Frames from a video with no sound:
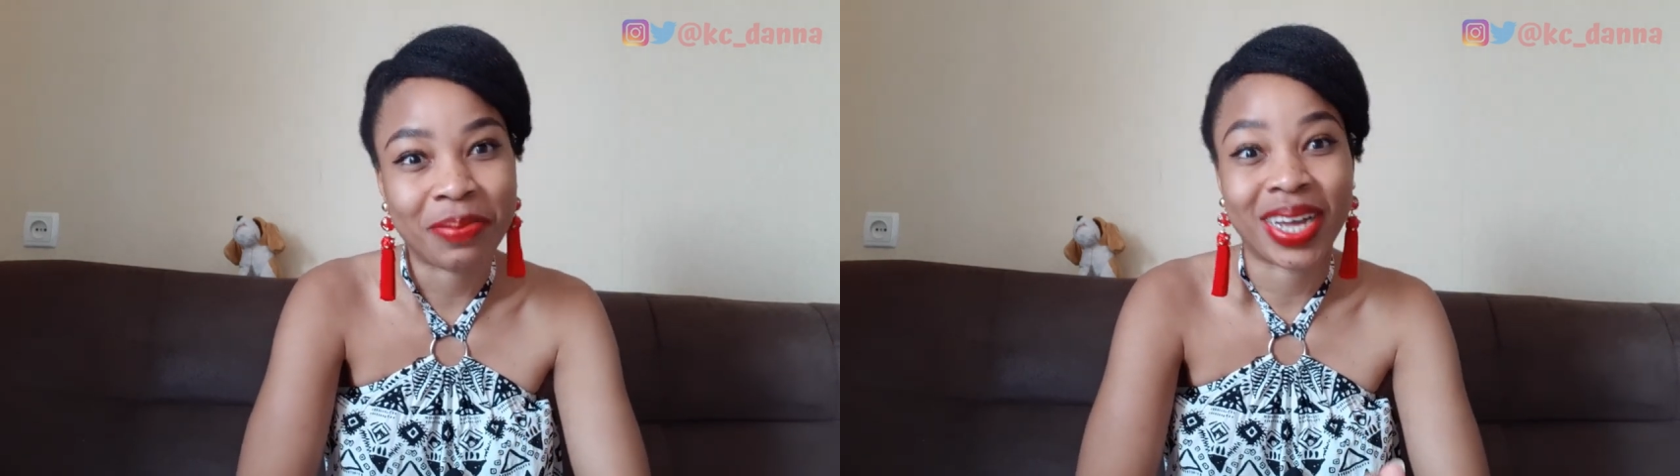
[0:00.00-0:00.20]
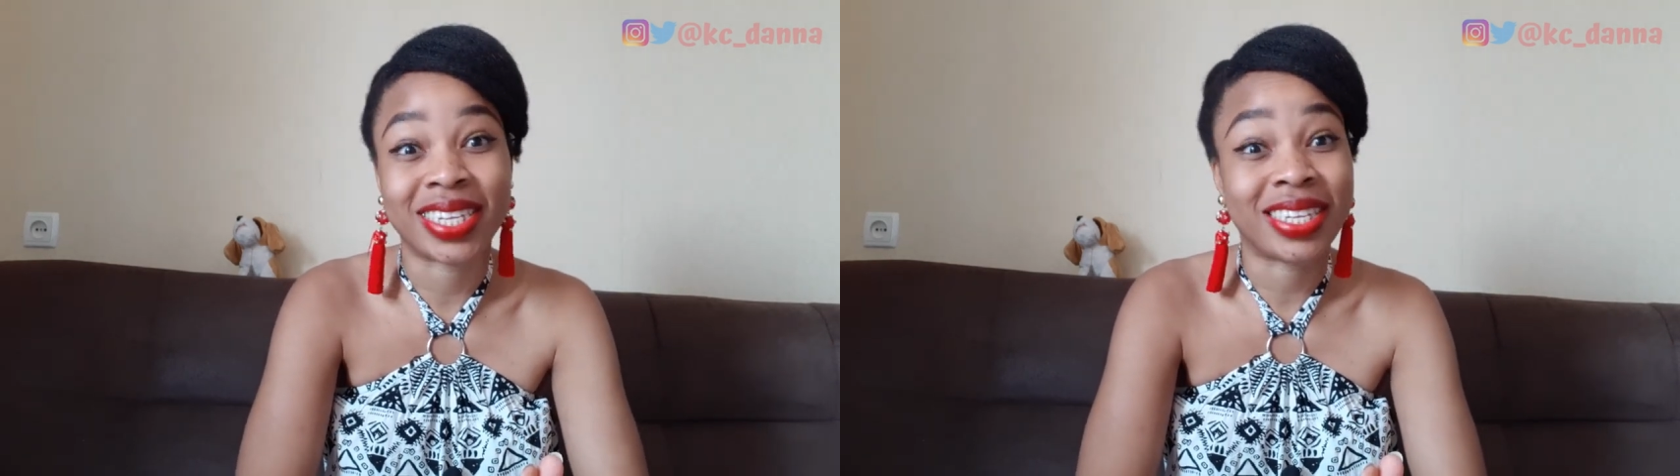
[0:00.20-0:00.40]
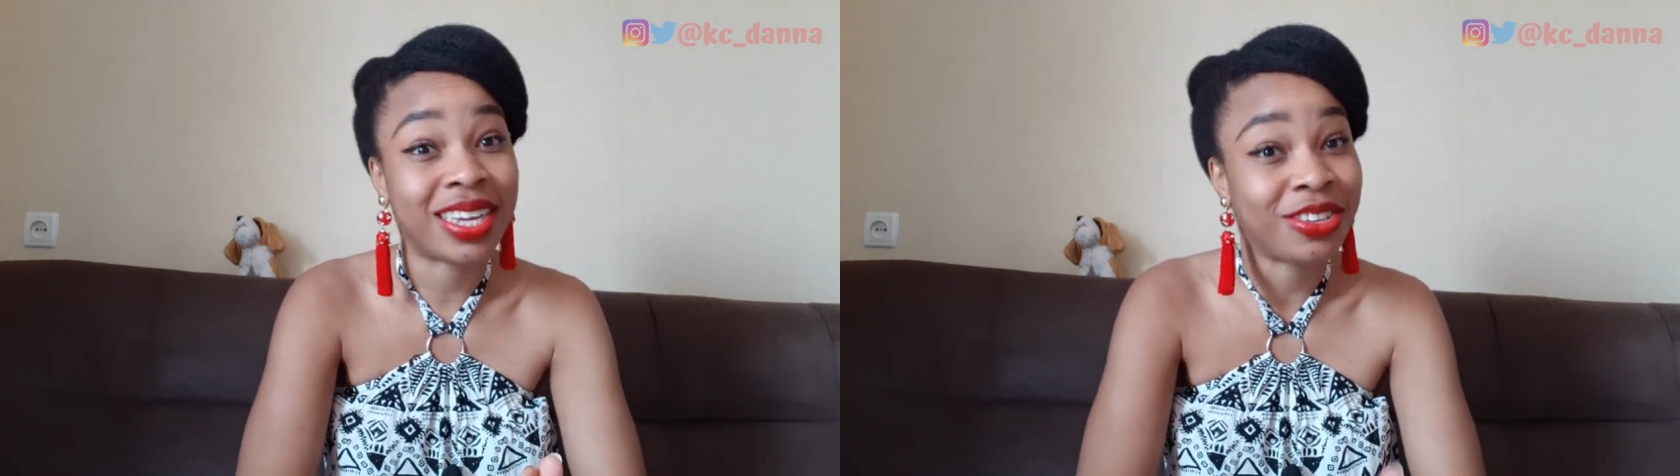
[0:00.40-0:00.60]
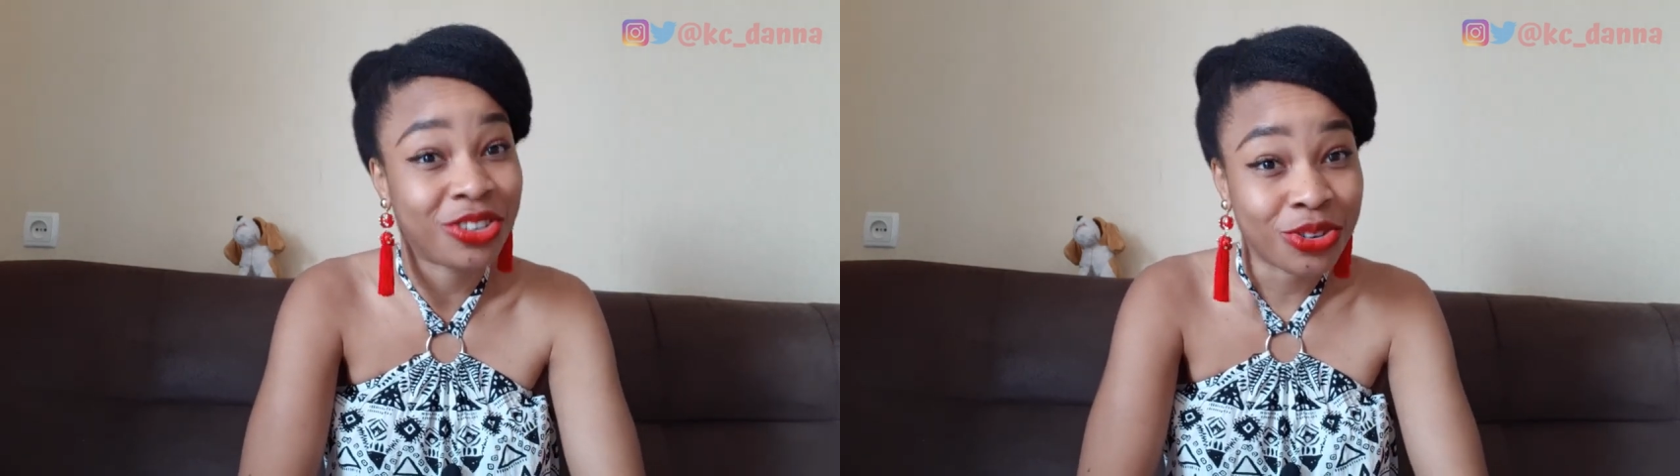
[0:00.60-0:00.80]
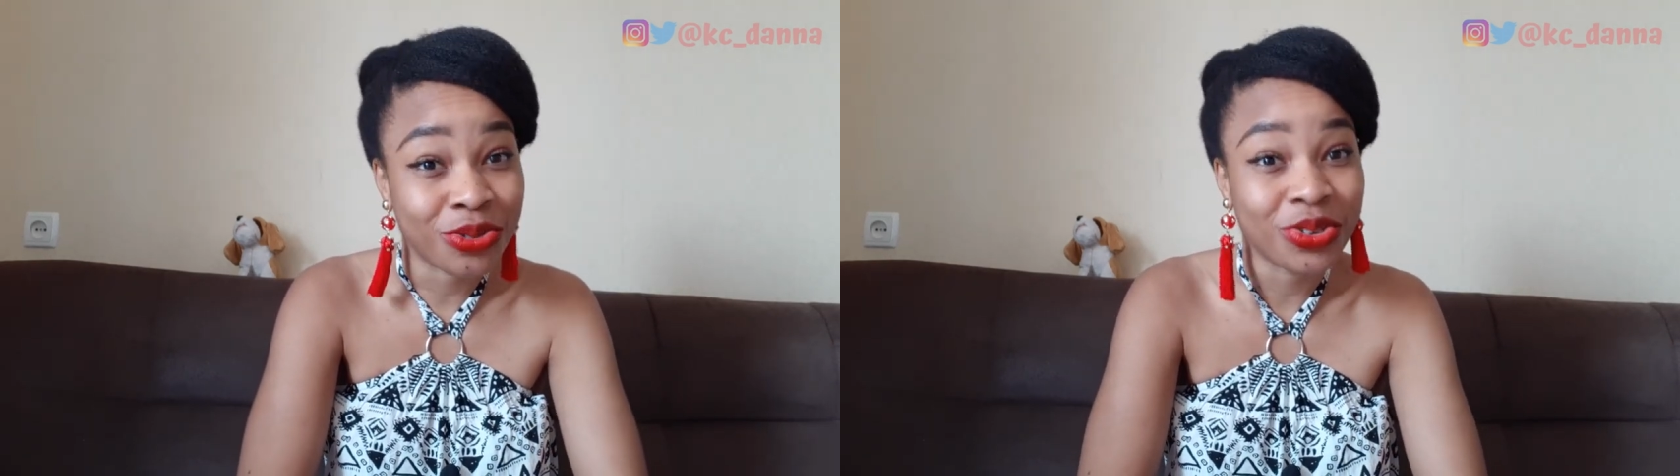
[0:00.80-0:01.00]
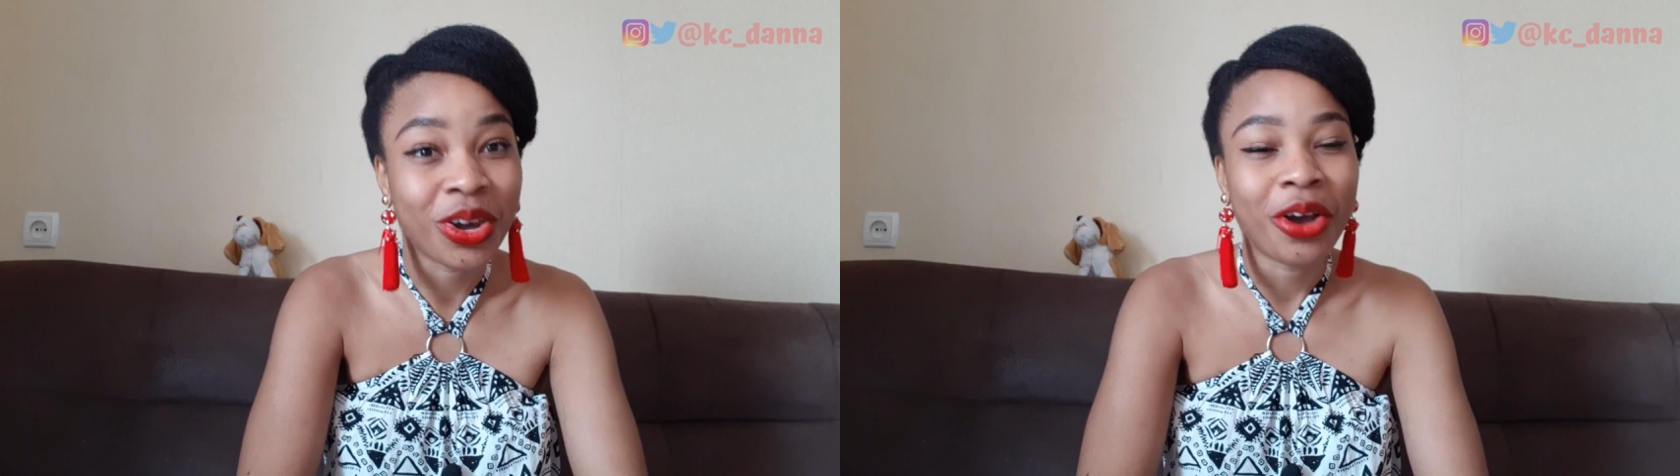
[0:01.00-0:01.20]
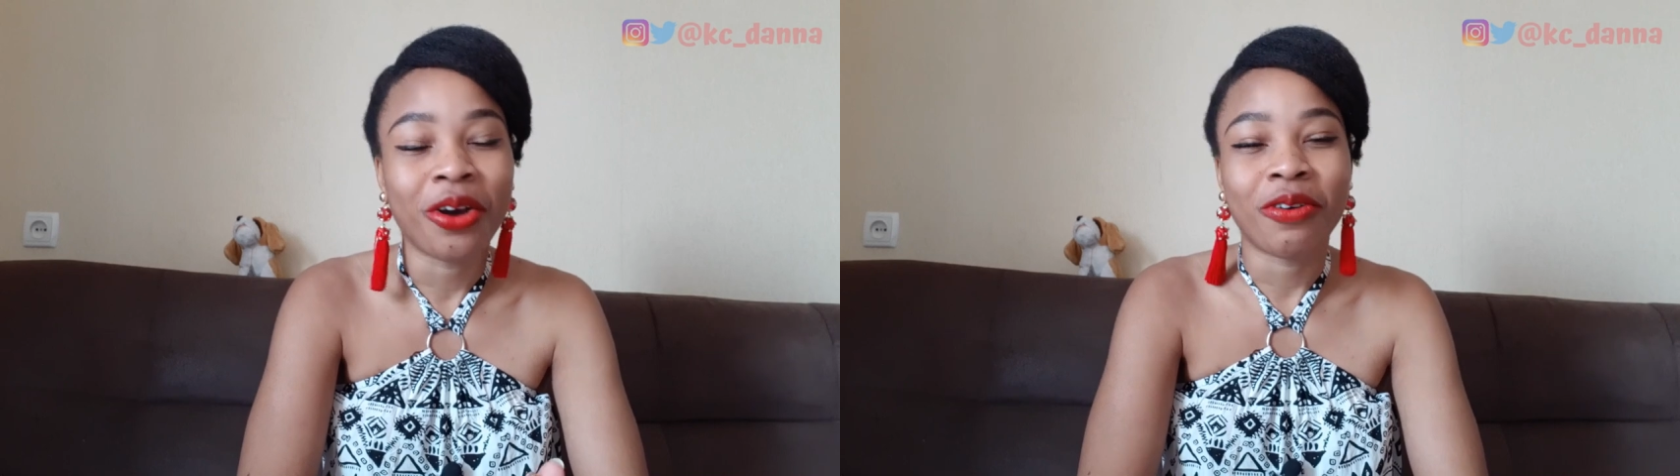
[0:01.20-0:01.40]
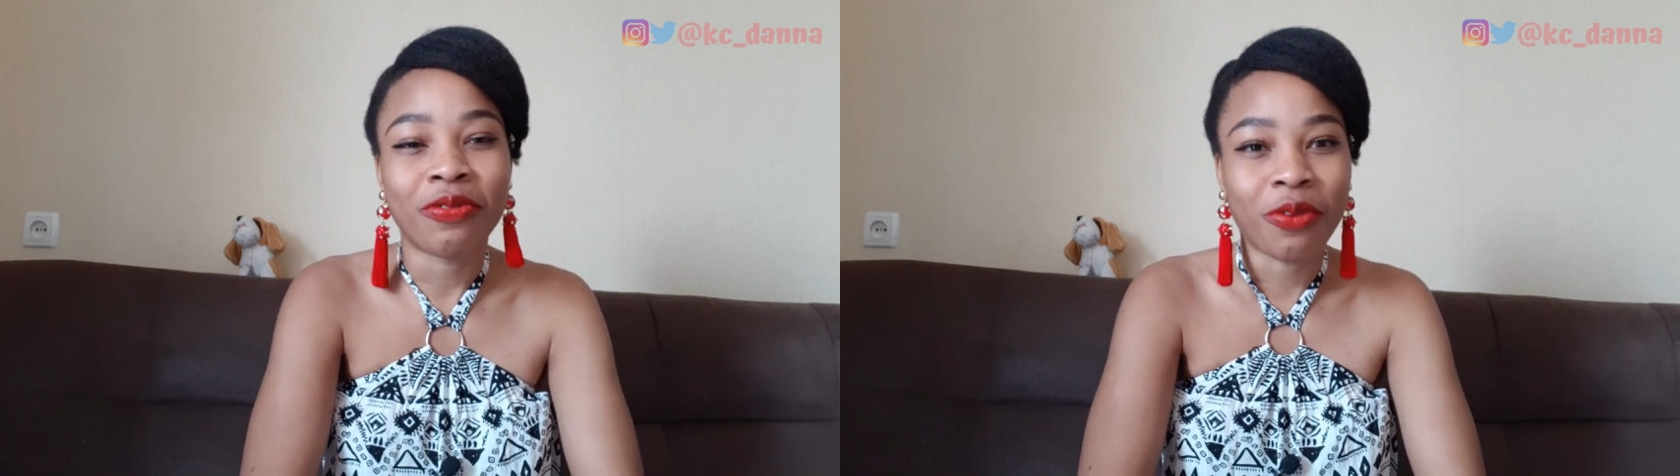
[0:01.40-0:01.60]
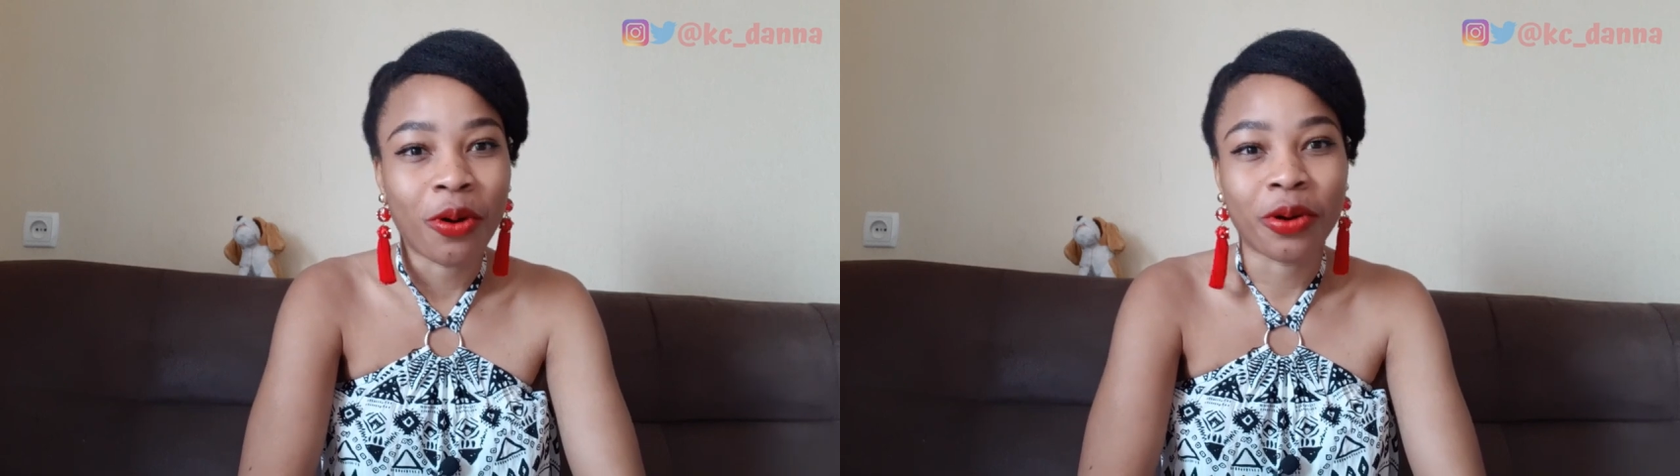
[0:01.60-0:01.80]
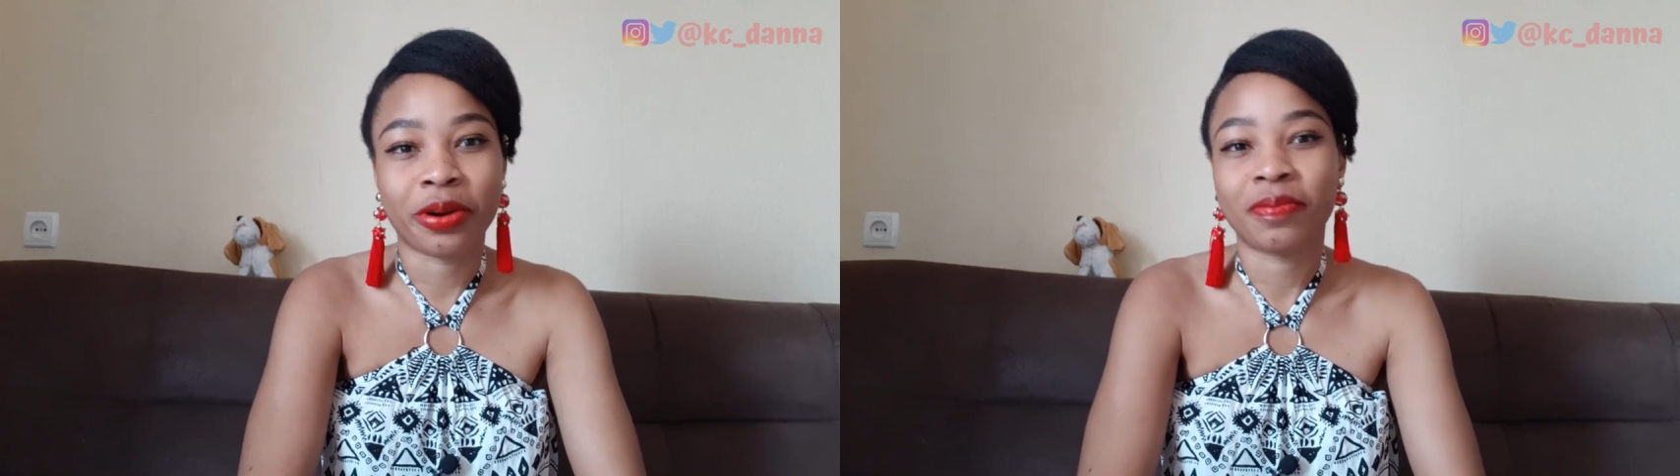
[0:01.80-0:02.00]
and stay tuned
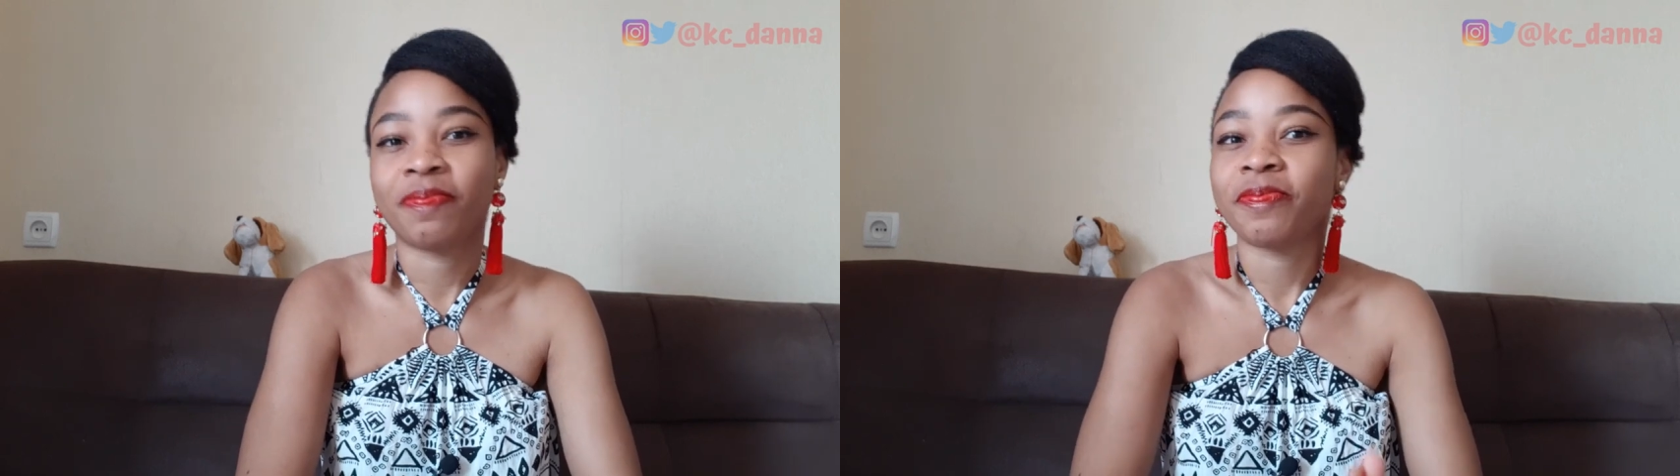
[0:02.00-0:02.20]
for